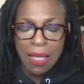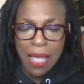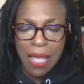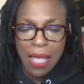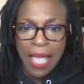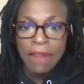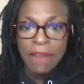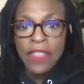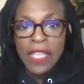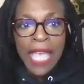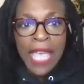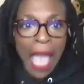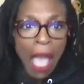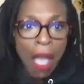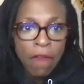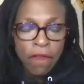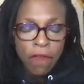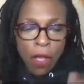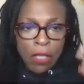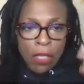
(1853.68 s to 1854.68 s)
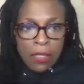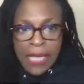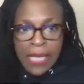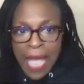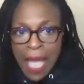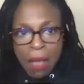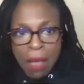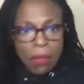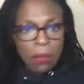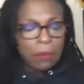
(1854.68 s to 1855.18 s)
If the cow falls
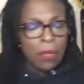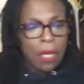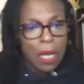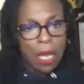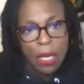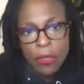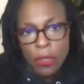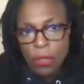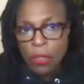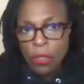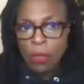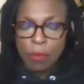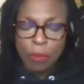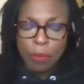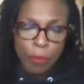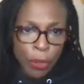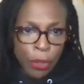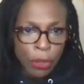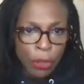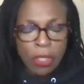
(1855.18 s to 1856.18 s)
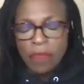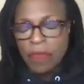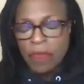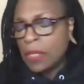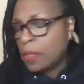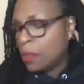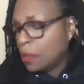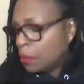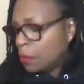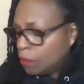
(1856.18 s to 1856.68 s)
down under the burden of
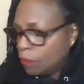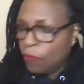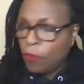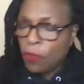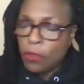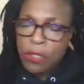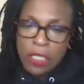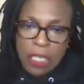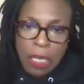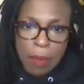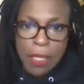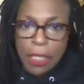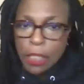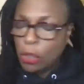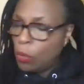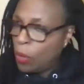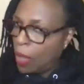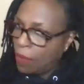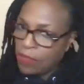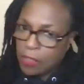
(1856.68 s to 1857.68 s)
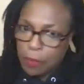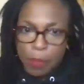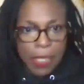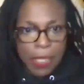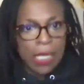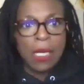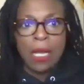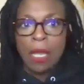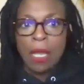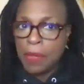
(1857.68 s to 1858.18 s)
its full stomach, you have to
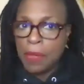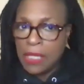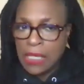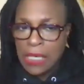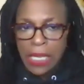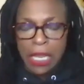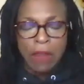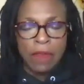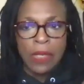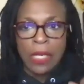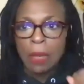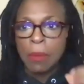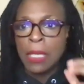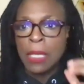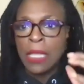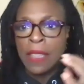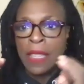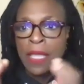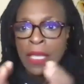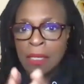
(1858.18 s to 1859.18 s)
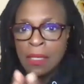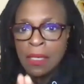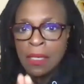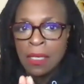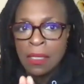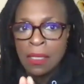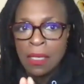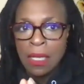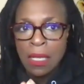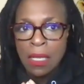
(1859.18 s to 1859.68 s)
pick it up and take care of it. I mean, this
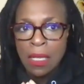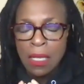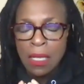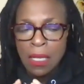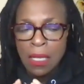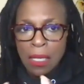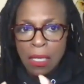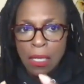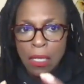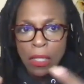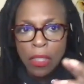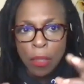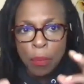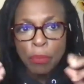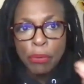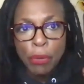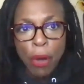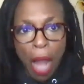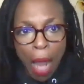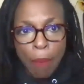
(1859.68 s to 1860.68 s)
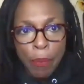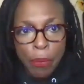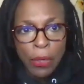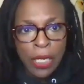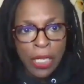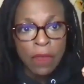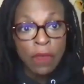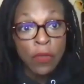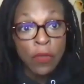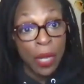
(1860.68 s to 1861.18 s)
is the
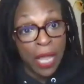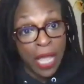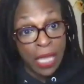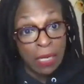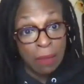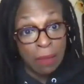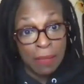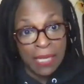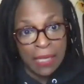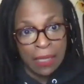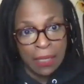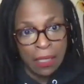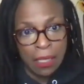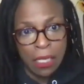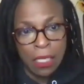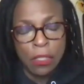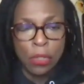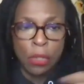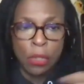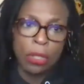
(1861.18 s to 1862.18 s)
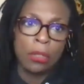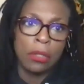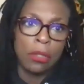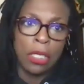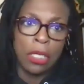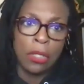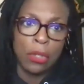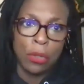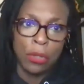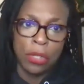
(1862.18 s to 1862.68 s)
property of your enemy is
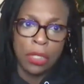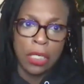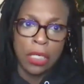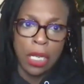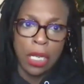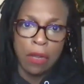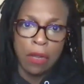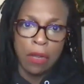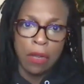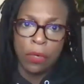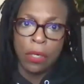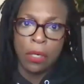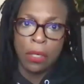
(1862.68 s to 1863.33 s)
yours to care for.